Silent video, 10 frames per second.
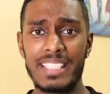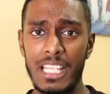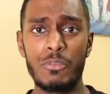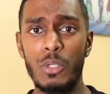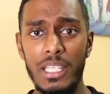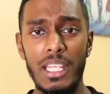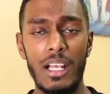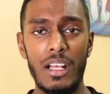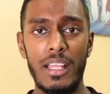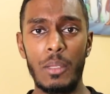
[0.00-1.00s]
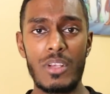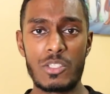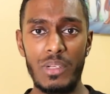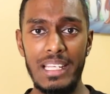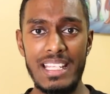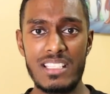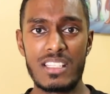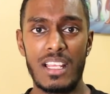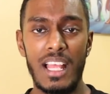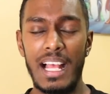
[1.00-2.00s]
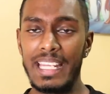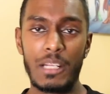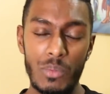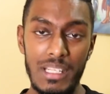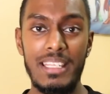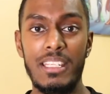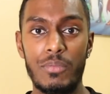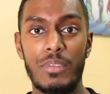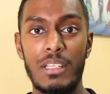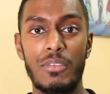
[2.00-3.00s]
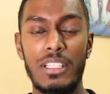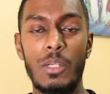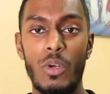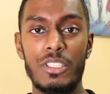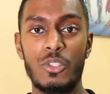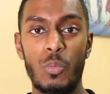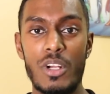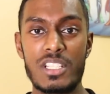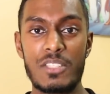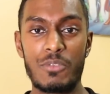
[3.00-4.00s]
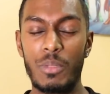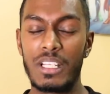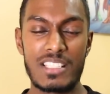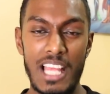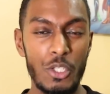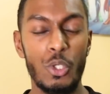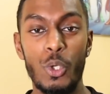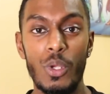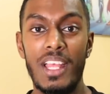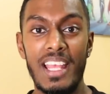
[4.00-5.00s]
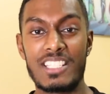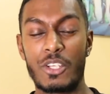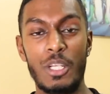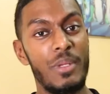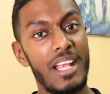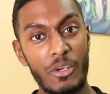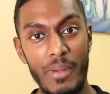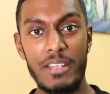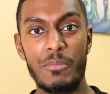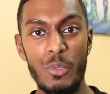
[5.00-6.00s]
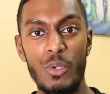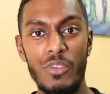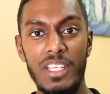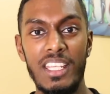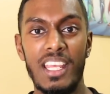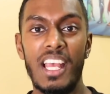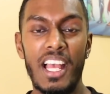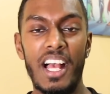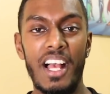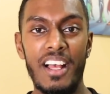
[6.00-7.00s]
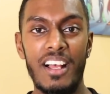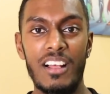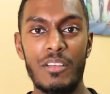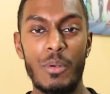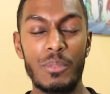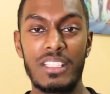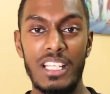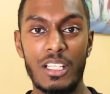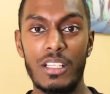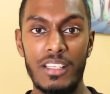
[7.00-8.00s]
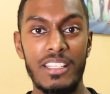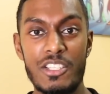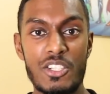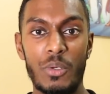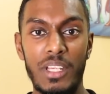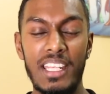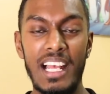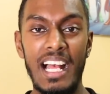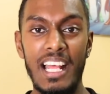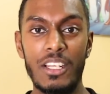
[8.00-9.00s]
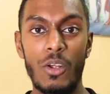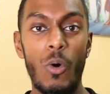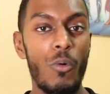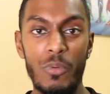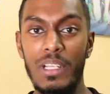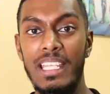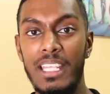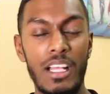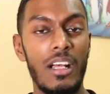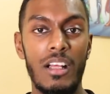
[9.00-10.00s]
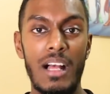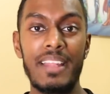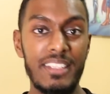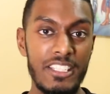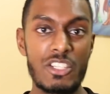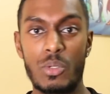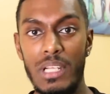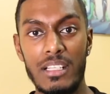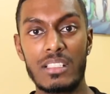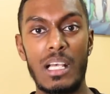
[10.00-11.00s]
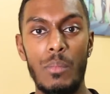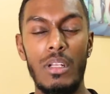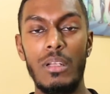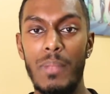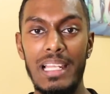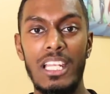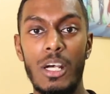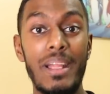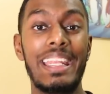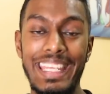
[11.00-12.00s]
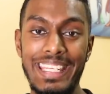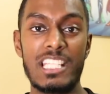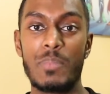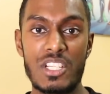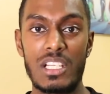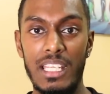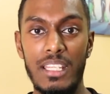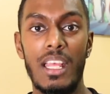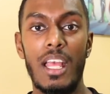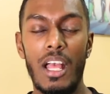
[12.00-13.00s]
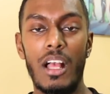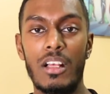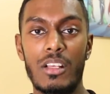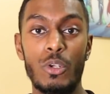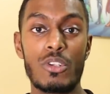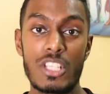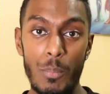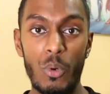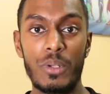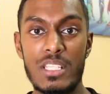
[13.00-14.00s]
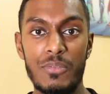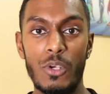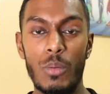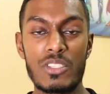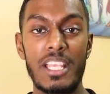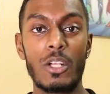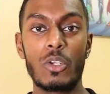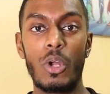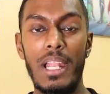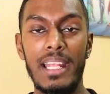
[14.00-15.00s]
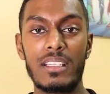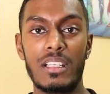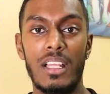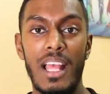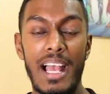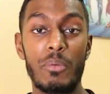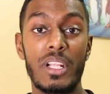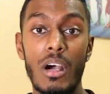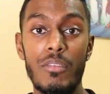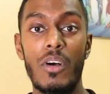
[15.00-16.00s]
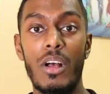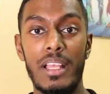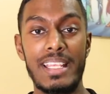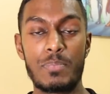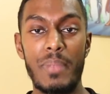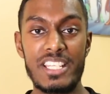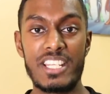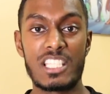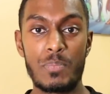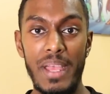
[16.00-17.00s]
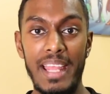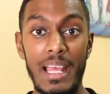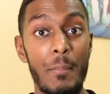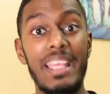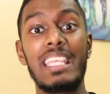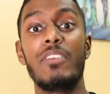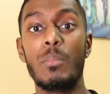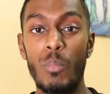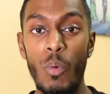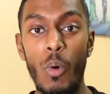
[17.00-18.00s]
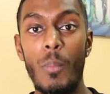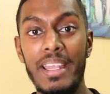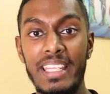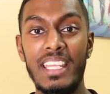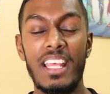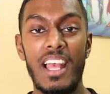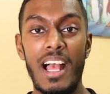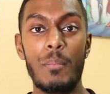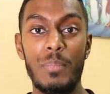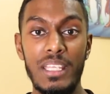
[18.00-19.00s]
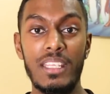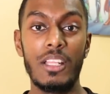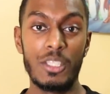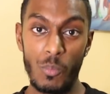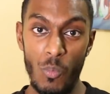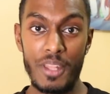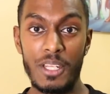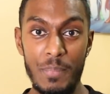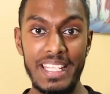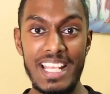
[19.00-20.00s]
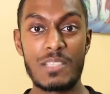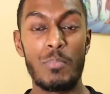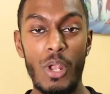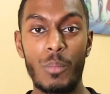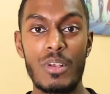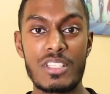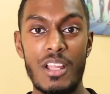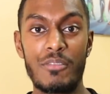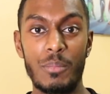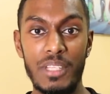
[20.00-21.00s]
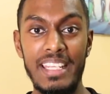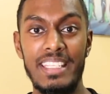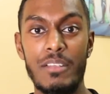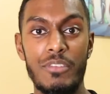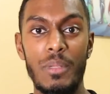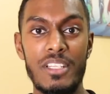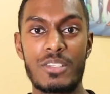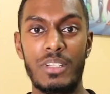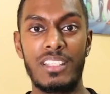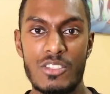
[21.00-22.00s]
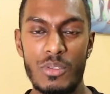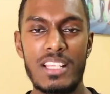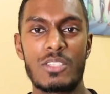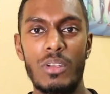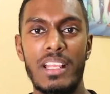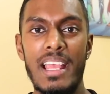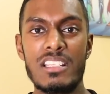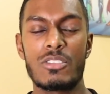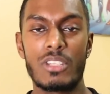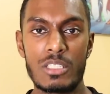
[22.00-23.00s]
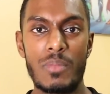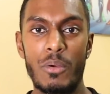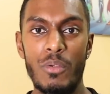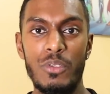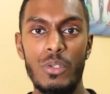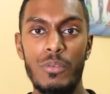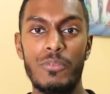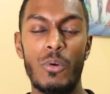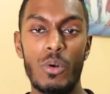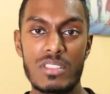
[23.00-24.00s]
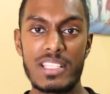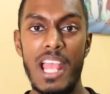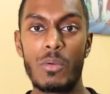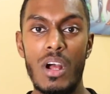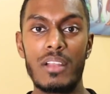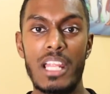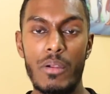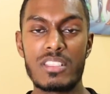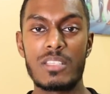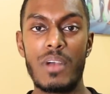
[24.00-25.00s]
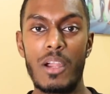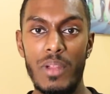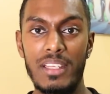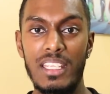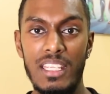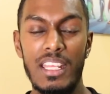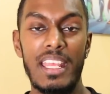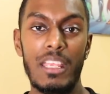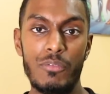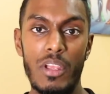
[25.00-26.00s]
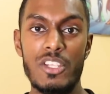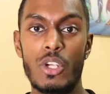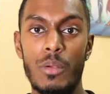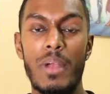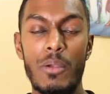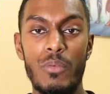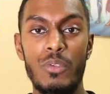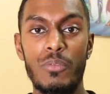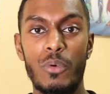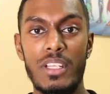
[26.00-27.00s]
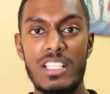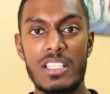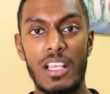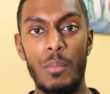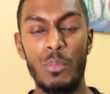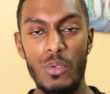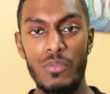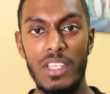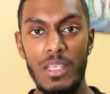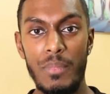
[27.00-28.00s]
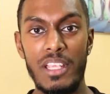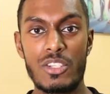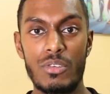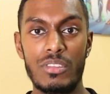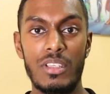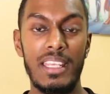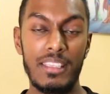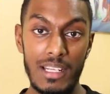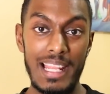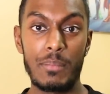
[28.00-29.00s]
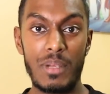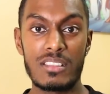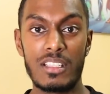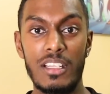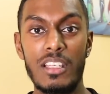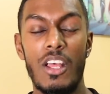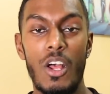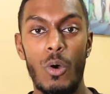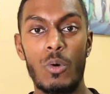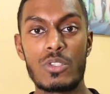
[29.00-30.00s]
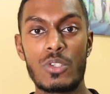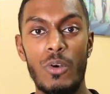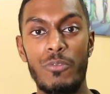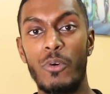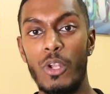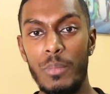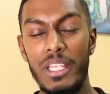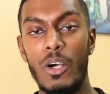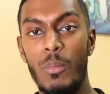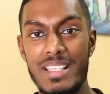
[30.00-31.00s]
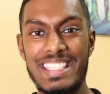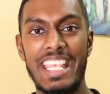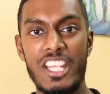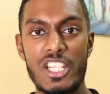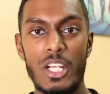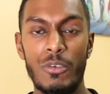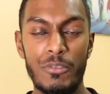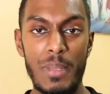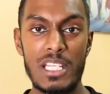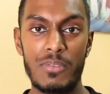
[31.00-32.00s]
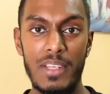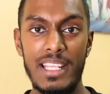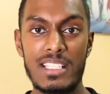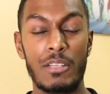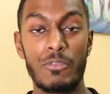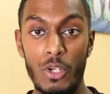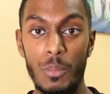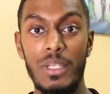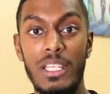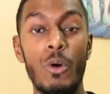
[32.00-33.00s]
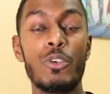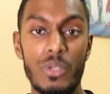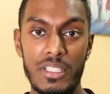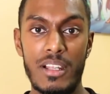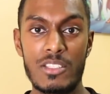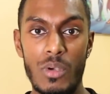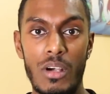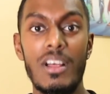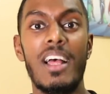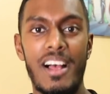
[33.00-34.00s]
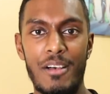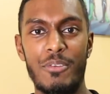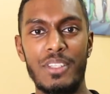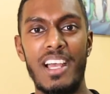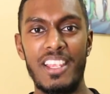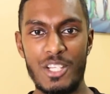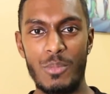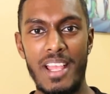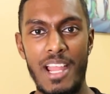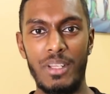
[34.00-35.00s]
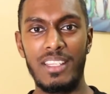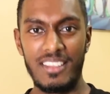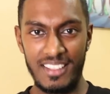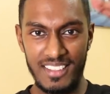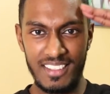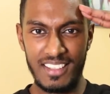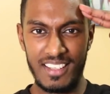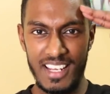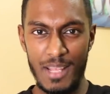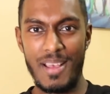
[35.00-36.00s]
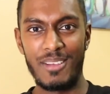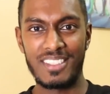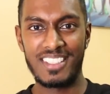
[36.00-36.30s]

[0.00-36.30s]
thankfully it was released, and I really definitely wanted to watch this film because I knew it's going to be a great movie from the Telugu industry, and hopefully other industry like the Tamil, Malayalam and Hindi especially going to support this film so it can collect and recover its budget spend and make even more money and be one of the biggest blockbuster from the Indian film industry. So that's all guys, so that's my review for Sye Raa Narasimha Reddy. If you enjoyed my review for this movie, make sure to hit the like button. Also follow me on my second channel of PESH Flicks and follow me on Twitter as well. And for now, it's your boy Harry and I'm out.